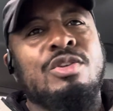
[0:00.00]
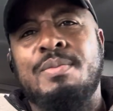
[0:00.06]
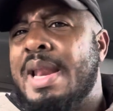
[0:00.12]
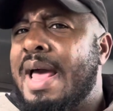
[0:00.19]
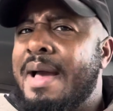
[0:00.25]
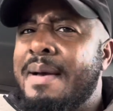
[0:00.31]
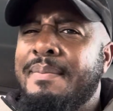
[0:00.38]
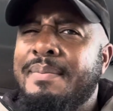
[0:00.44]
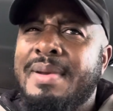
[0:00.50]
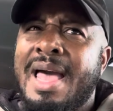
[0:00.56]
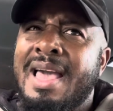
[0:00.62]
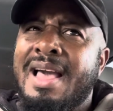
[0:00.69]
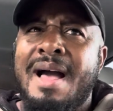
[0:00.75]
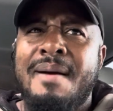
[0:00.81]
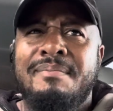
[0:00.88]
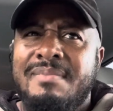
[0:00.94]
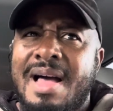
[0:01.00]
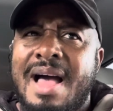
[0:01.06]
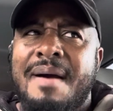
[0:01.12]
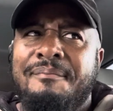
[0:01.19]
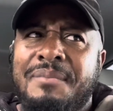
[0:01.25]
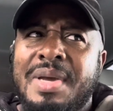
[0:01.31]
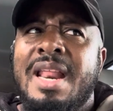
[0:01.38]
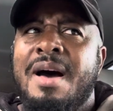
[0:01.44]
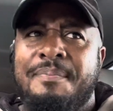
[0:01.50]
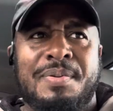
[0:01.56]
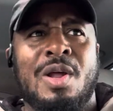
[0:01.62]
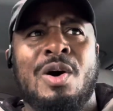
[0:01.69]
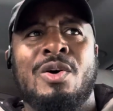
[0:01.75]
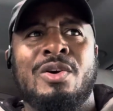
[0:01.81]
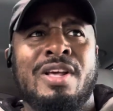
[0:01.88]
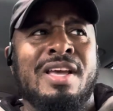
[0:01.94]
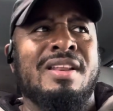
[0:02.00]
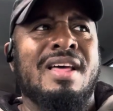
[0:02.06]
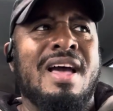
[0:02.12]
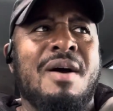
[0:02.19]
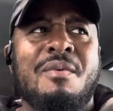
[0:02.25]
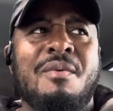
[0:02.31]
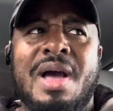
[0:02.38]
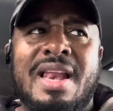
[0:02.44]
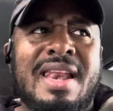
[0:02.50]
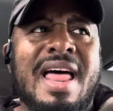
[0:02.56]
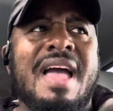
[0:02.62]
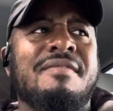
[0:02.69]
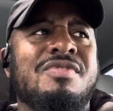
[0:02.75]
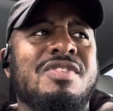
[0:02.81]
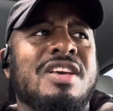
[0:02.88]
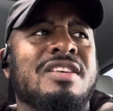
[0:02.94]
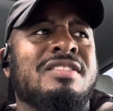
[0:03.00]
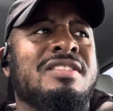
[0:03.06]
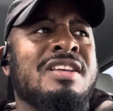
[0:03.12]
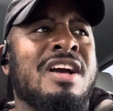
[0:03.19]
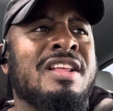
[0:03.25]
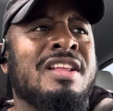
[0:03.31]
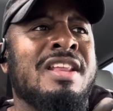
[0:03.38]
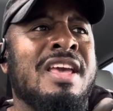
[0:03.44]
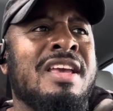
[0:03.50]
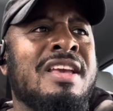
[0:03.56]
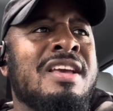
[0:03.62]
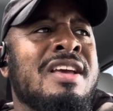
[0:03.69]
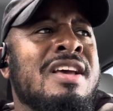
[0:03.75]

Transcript: But I'm like, I've been uploading. I went live just the other day.